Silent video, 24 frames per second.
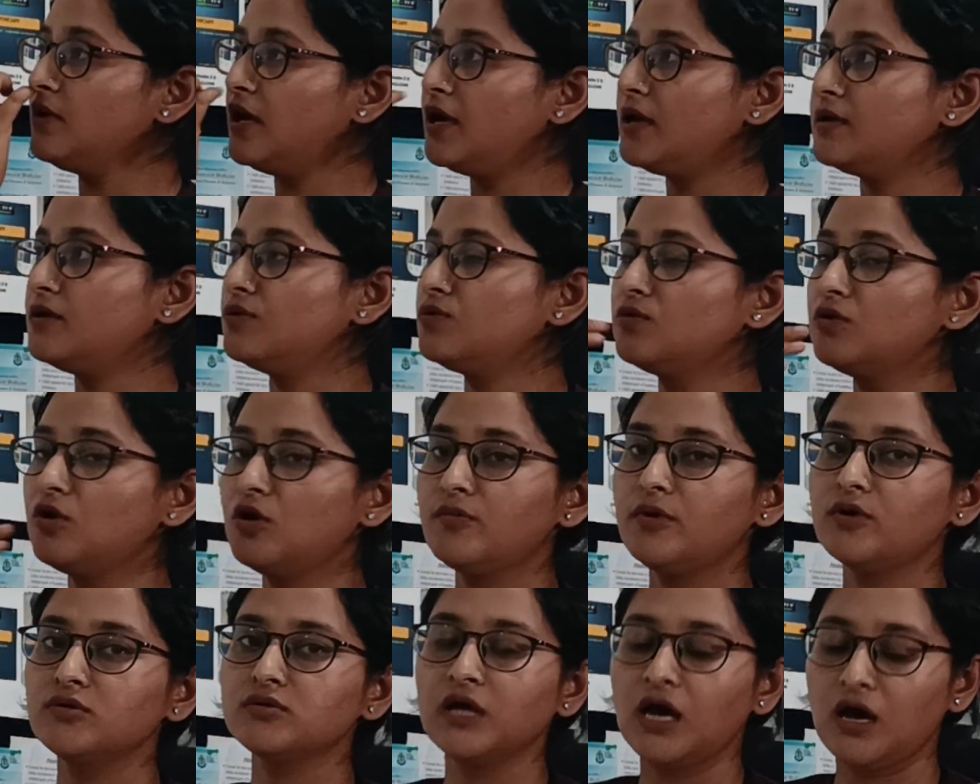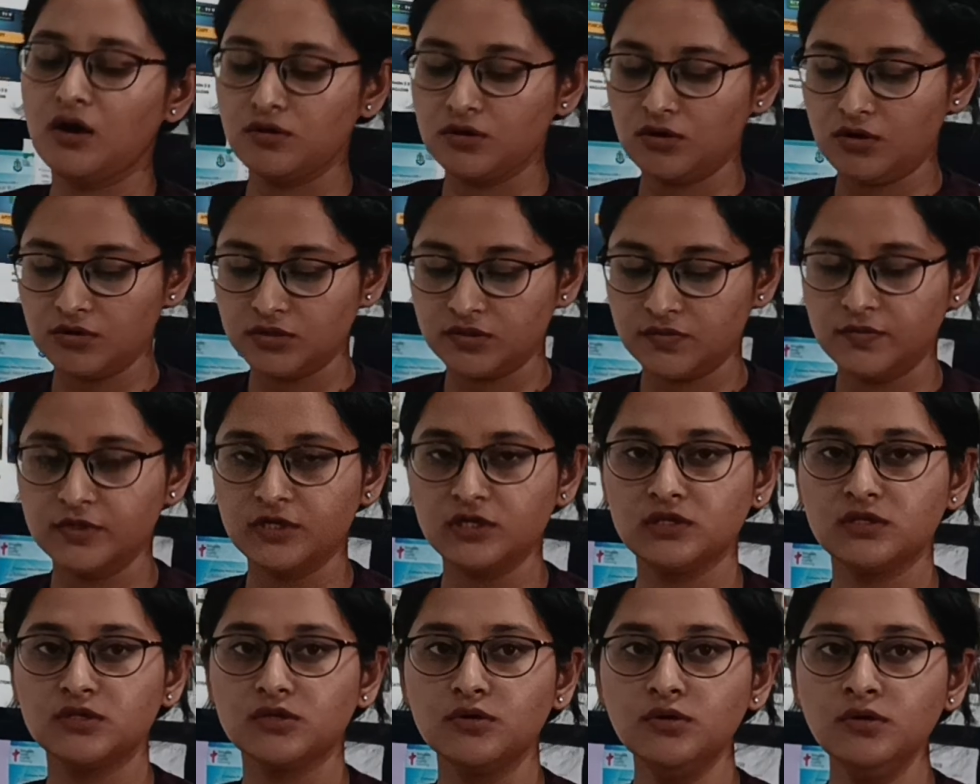I don't know about our
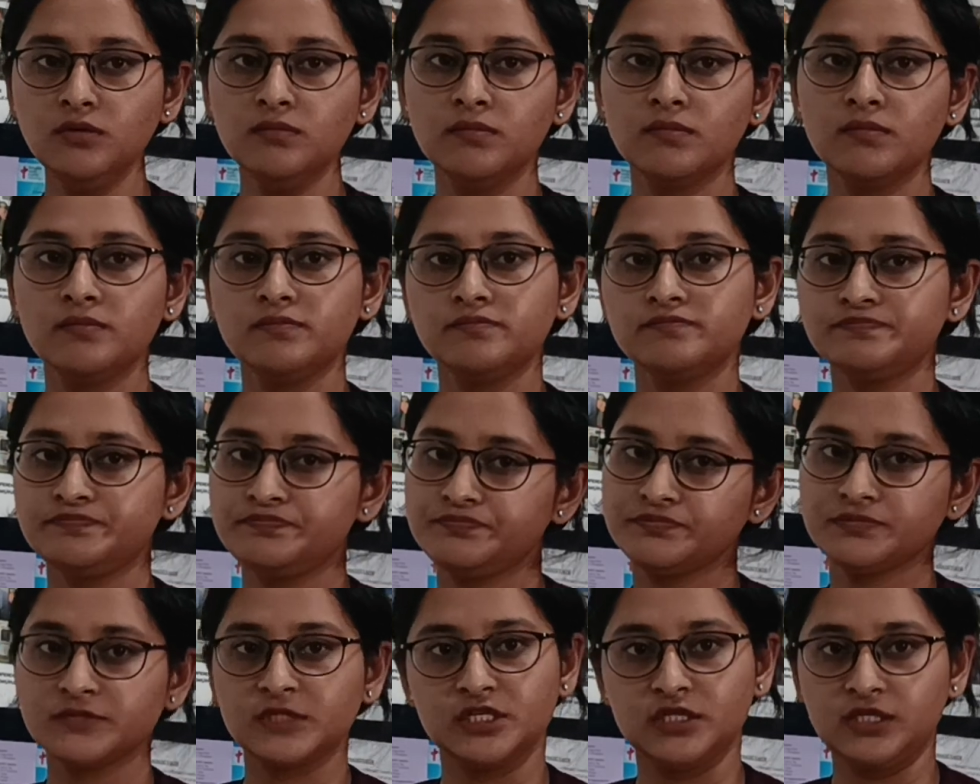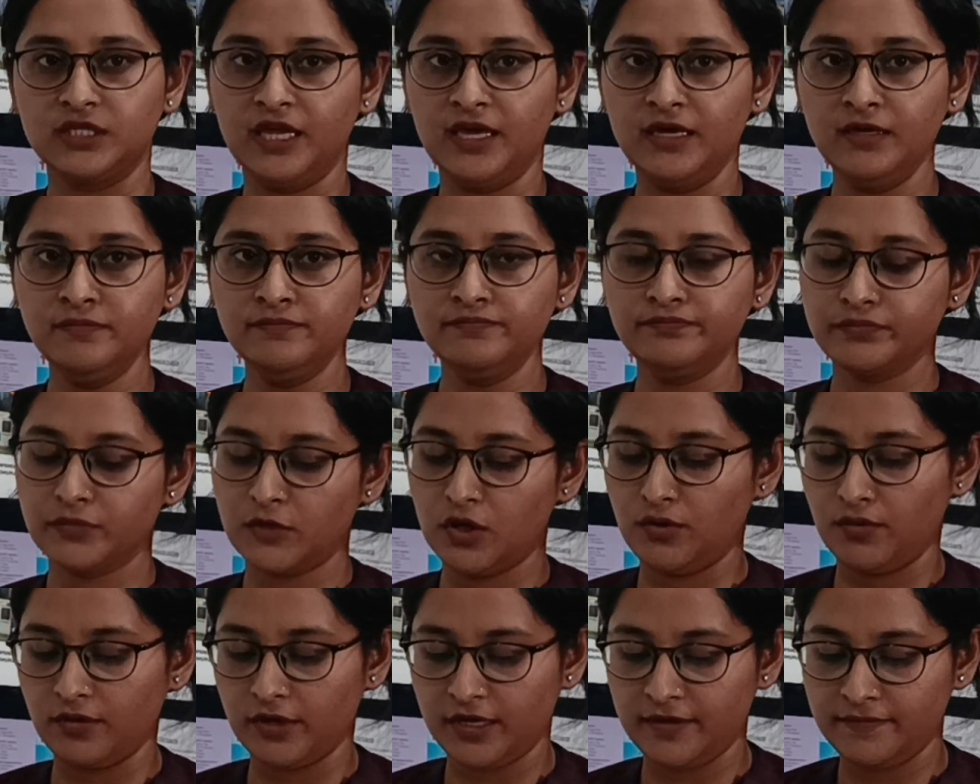hospital though. It's there.
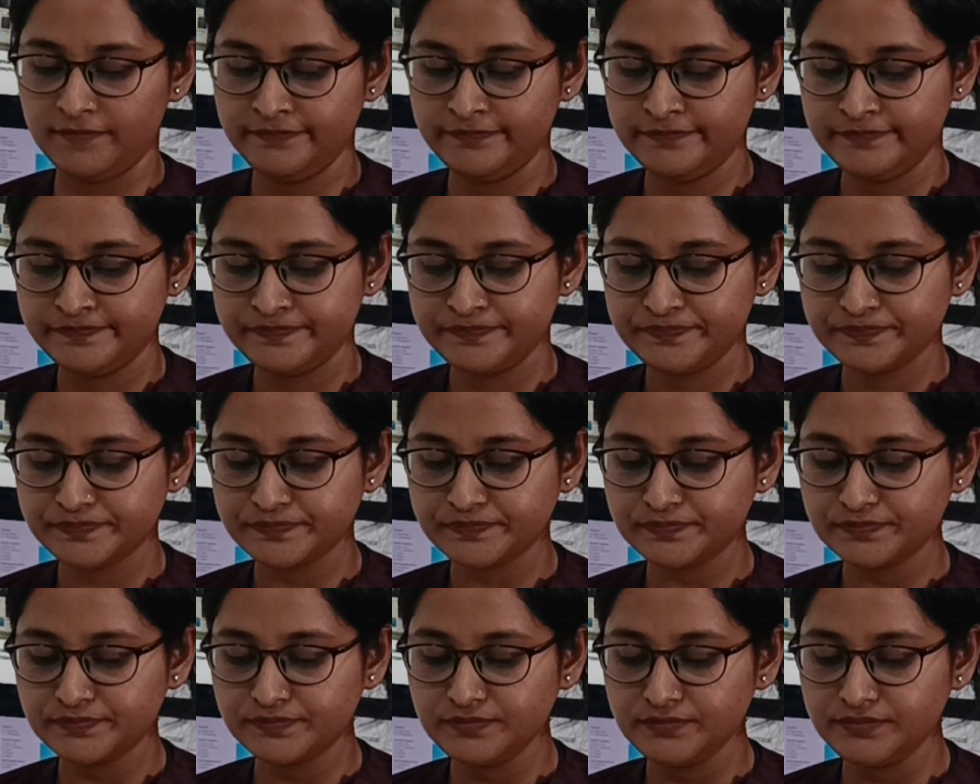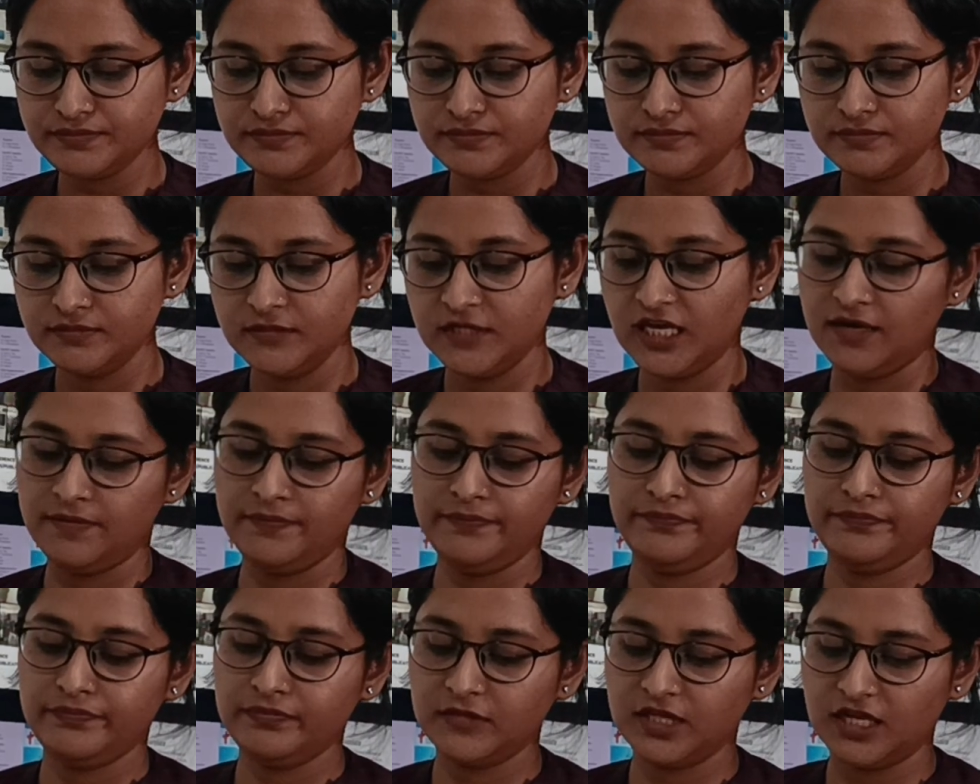Oh, okay. Yeah,
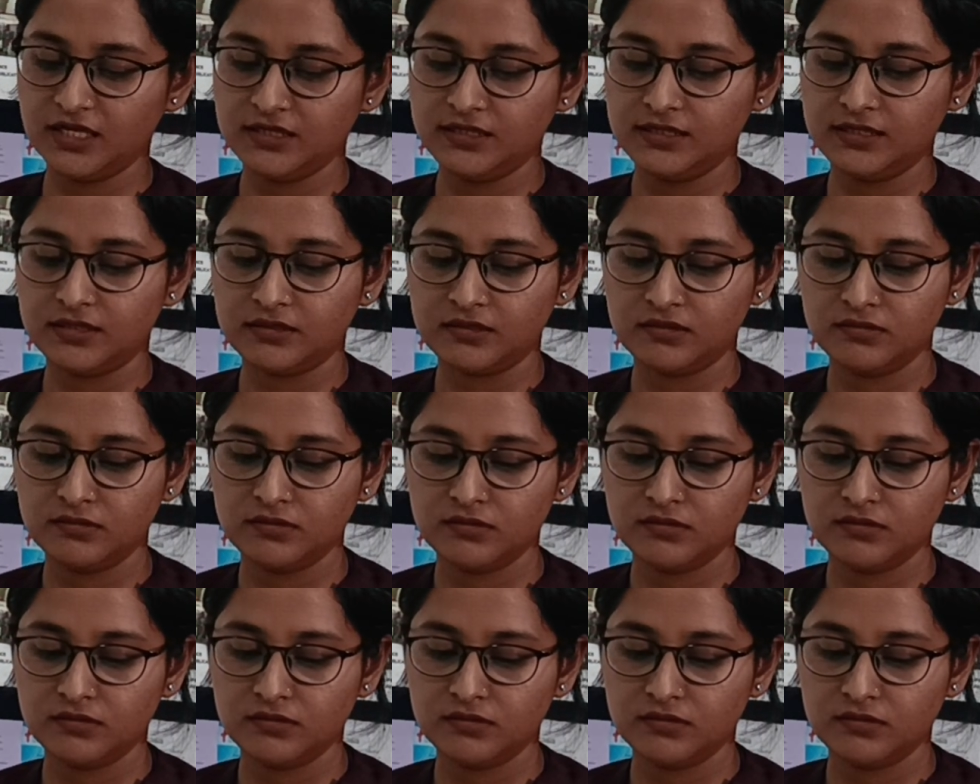that's it.